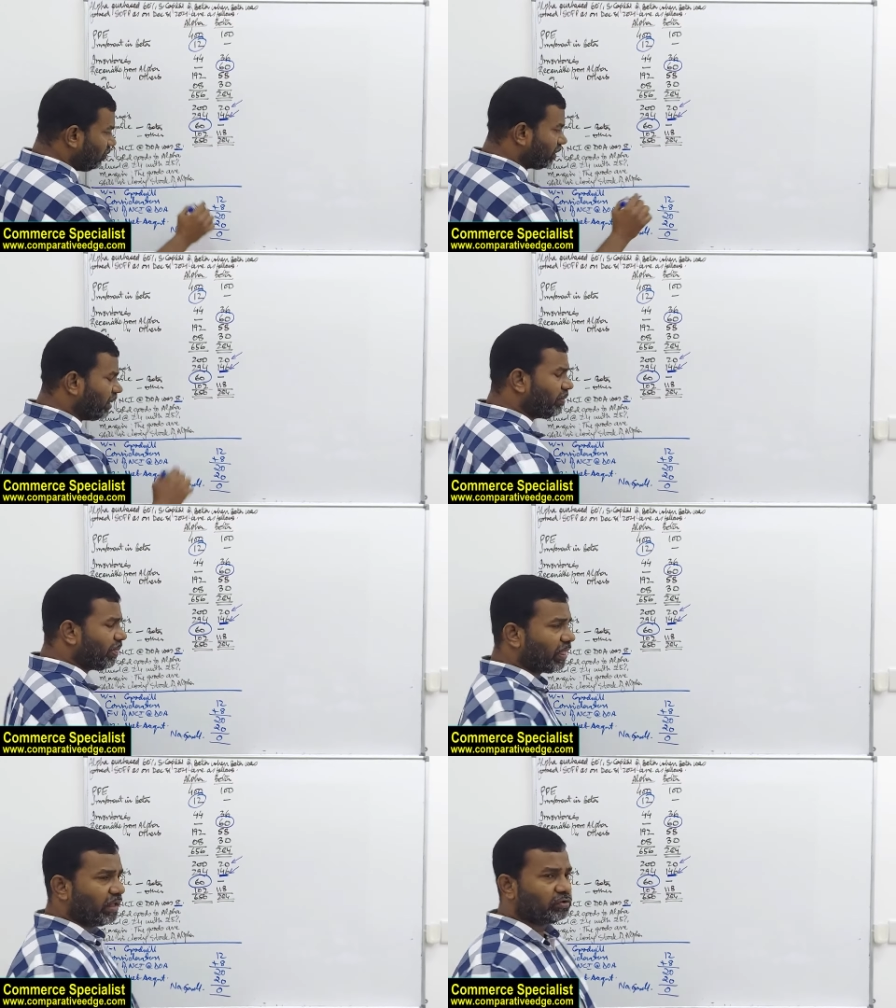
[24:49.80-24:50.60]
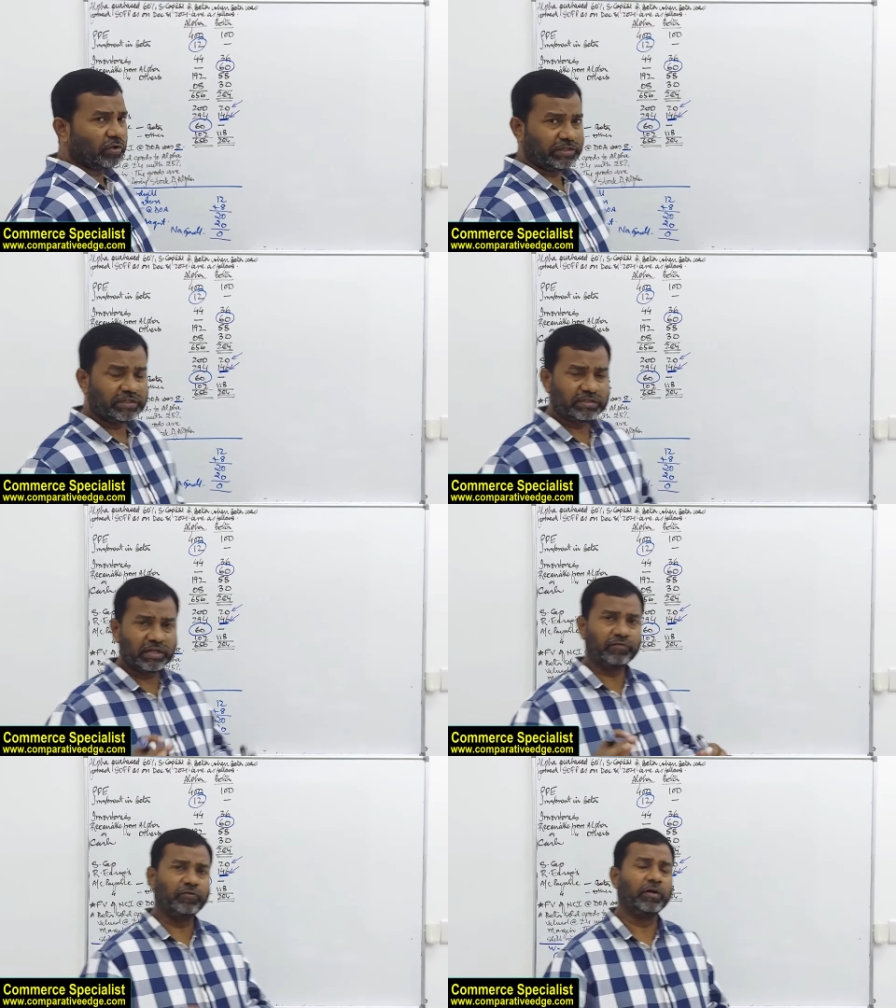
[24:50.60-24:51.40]
Okay. So I just
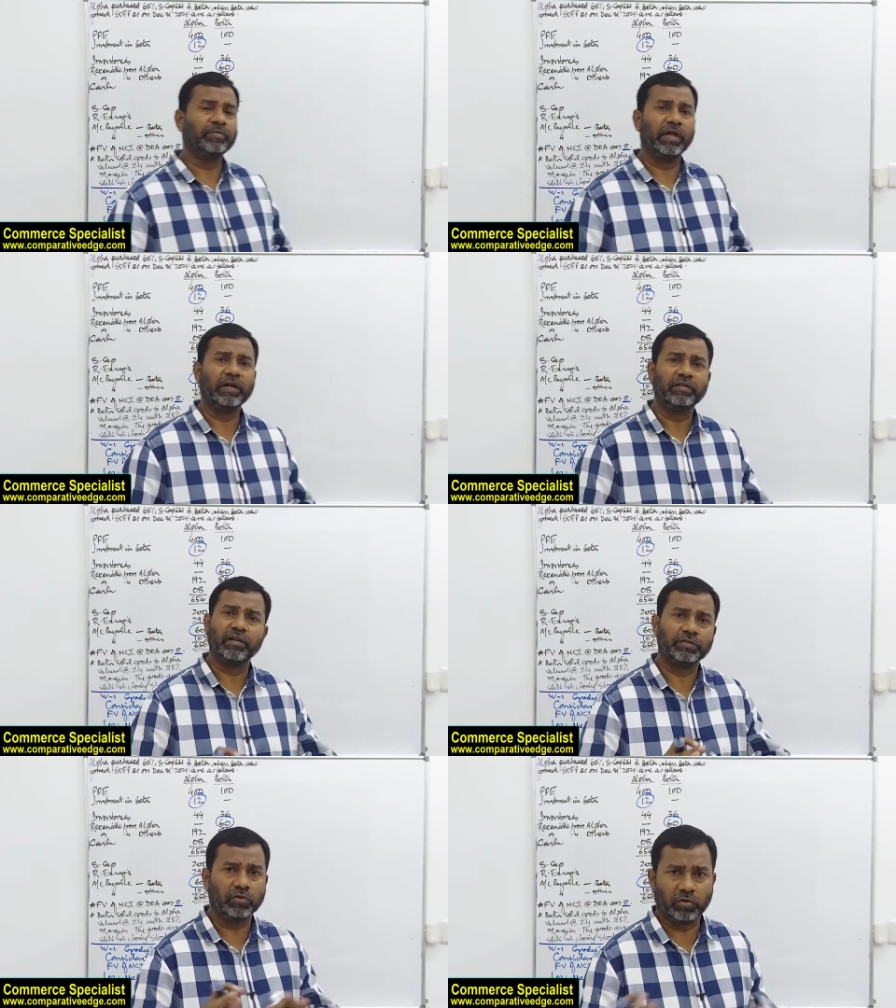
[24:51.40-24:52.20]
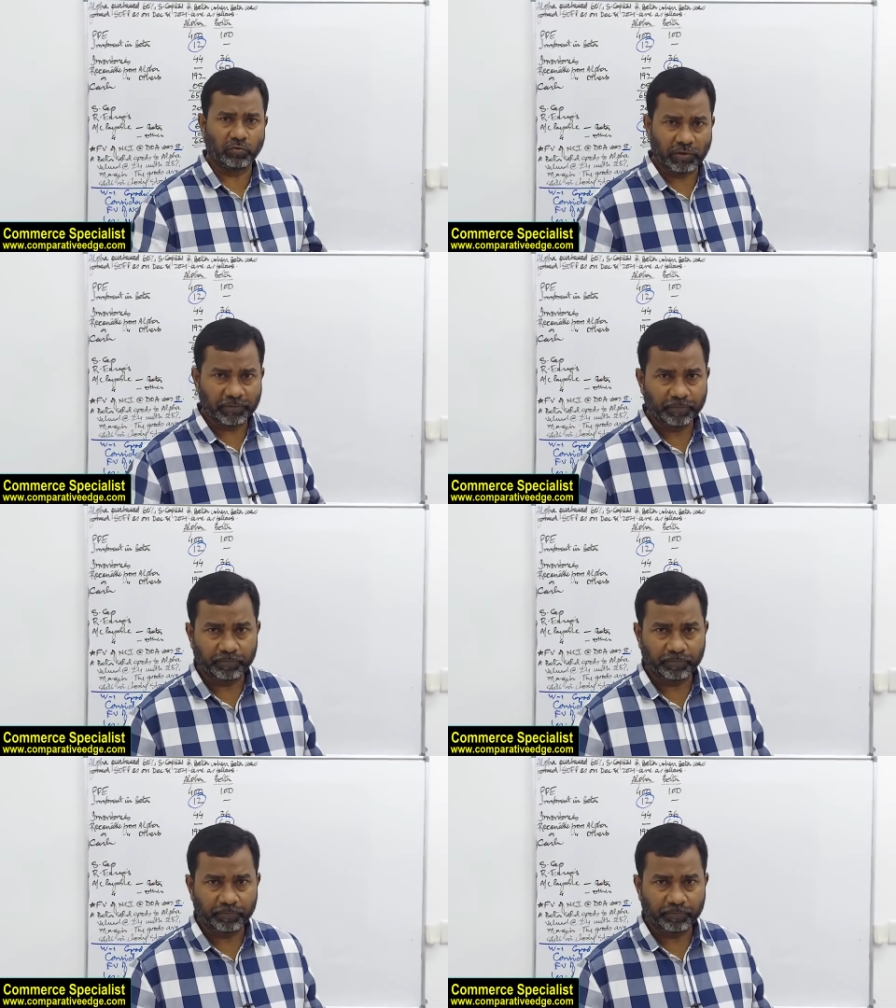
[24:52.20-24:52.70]
confirm that there is no goodwill.